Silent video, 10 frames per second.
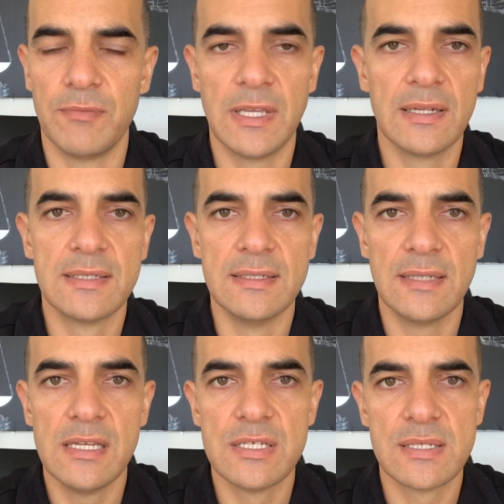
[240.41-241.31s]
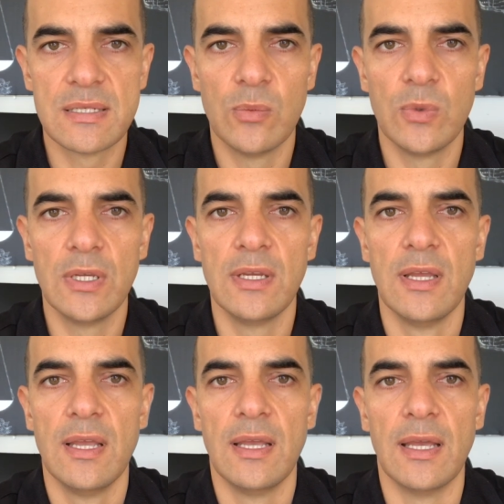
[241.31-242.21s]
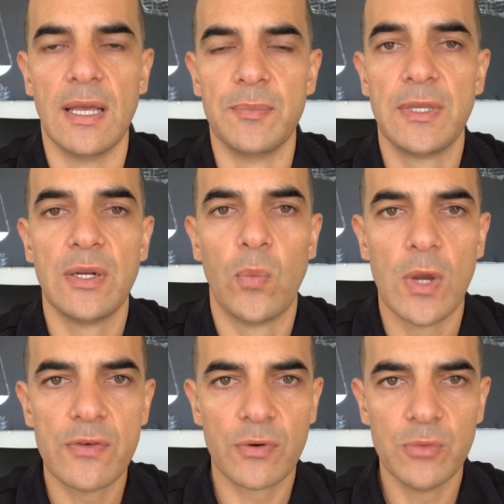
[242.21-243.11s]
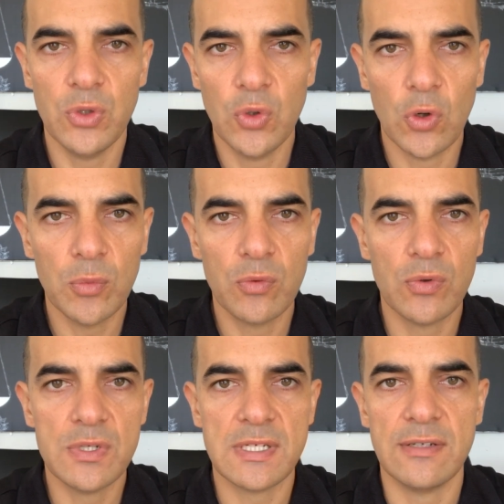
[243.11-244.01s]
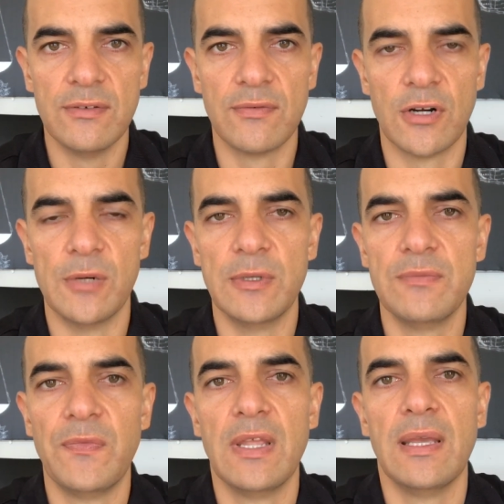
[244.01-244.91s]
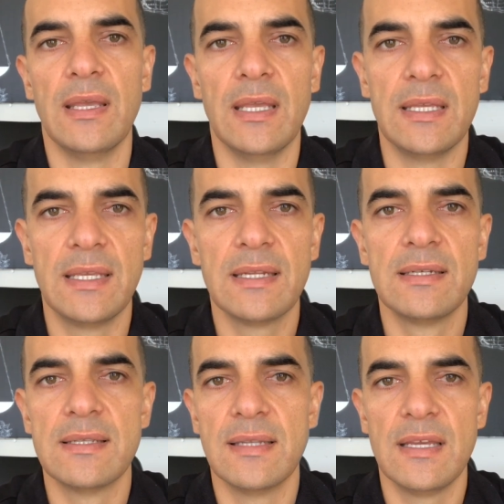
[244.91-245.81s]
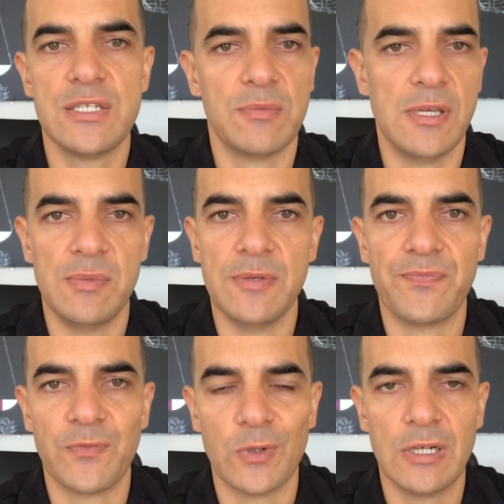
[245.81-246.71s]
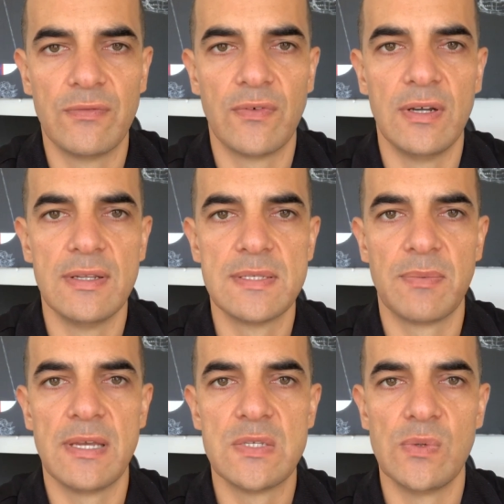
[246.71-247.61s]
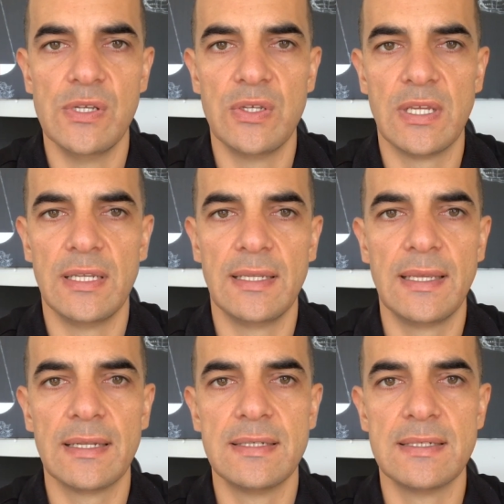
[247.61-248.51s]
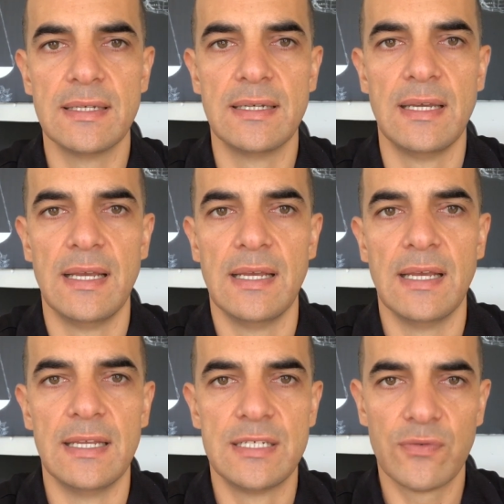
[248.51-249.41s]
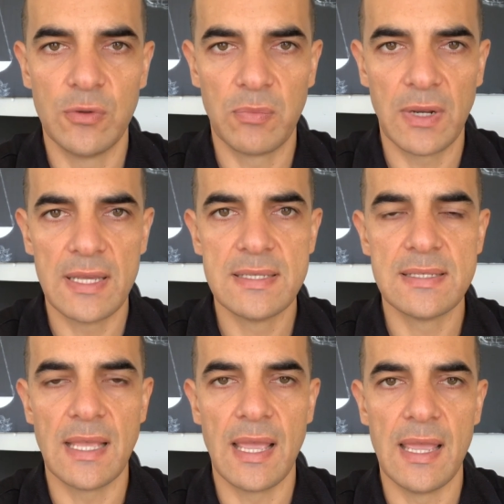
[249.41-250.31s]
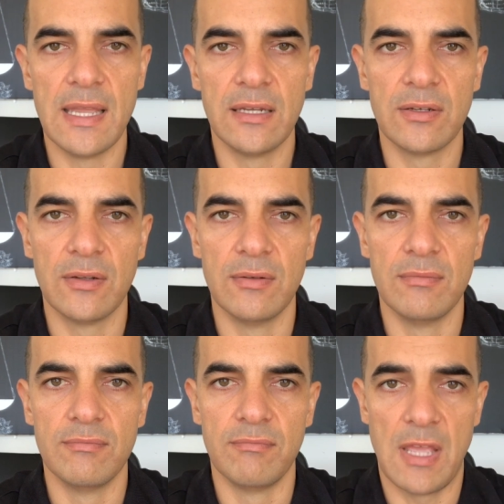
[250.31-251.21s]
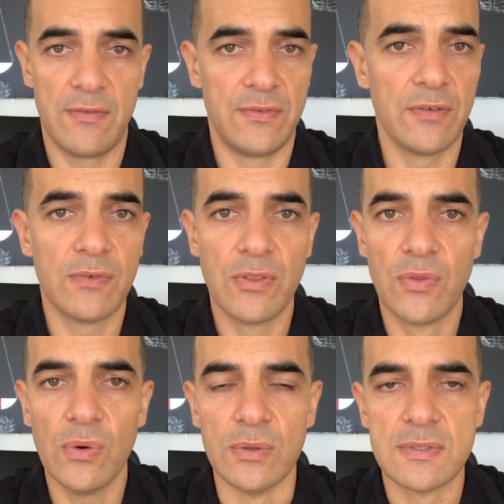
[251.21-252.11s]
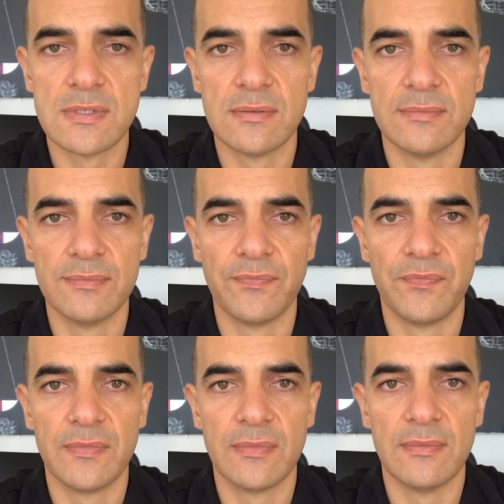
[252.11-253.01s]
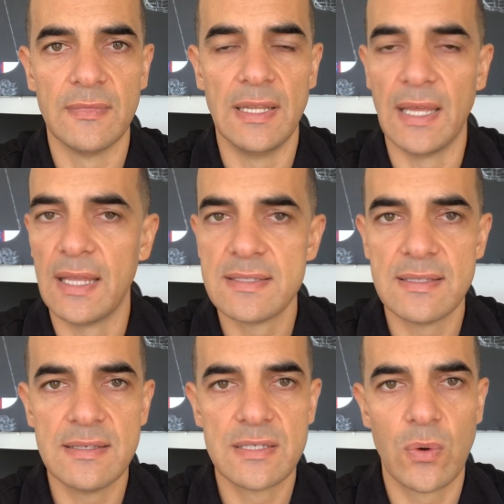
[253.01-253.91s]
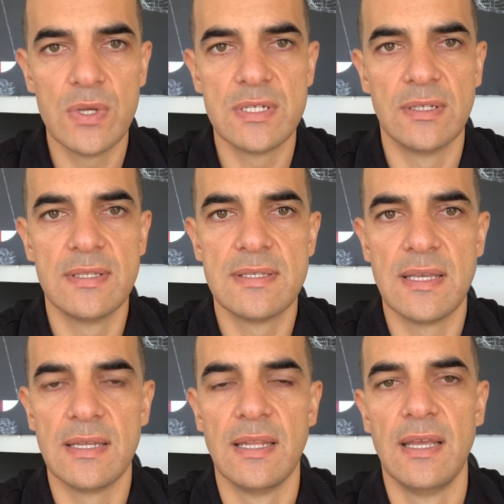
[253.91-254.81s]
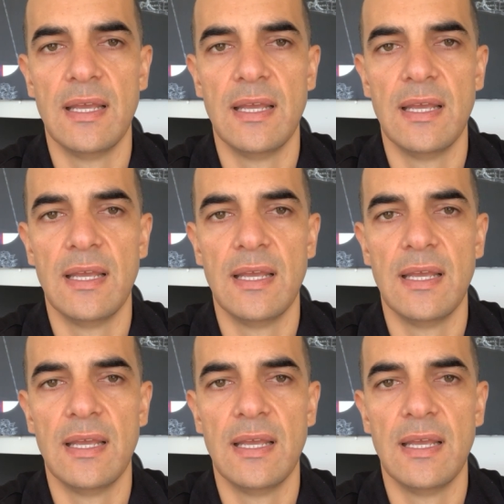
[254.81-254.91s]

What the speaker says: get into nature somewhere, get away from your normal routine environment and get into nature maybe. Right? Find a space where you can get into a different place and have different thoughts and answer these questions that